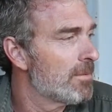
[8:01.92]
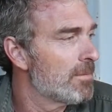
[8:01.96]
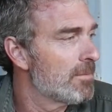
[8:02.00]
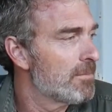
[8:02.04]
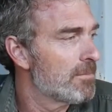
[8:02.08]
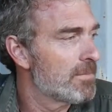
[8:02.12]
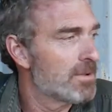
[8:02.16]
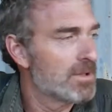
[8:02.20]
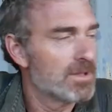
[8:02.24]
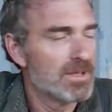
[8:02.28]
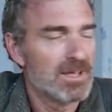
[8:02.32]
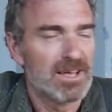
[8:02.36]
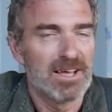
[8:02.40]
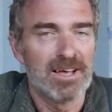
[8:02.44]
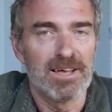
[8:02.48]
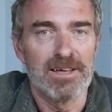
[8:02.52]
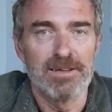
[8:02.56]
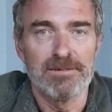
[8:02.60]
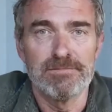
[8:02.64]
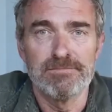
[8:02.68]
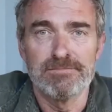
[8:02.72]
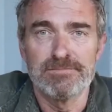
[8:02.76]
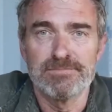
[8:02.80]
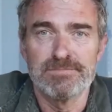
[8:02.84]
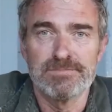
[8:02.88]
but hey,
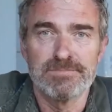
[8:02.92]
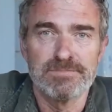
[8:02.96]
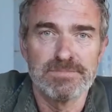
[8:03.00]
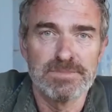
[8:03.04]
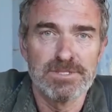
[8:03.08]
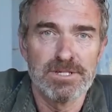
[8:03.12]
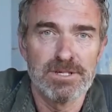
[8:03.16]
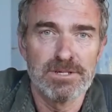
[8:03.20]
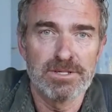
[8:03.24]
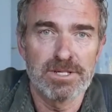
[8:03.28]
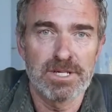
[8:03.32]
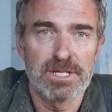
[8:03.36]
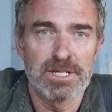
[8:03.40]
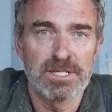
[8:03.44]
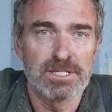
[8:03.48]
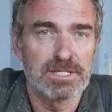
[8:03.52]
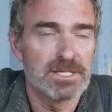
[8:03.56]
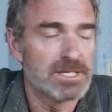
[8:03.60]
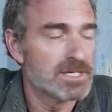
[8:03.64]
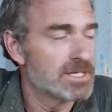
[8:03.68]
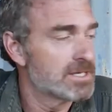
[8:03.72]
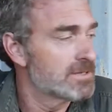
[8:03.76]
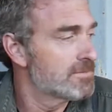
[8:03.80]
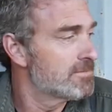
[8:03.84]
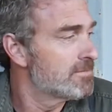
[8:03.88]
who's going to
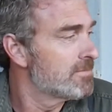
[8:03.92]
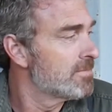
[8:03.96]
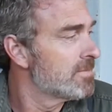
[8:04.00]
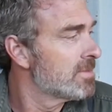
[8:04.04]
see it?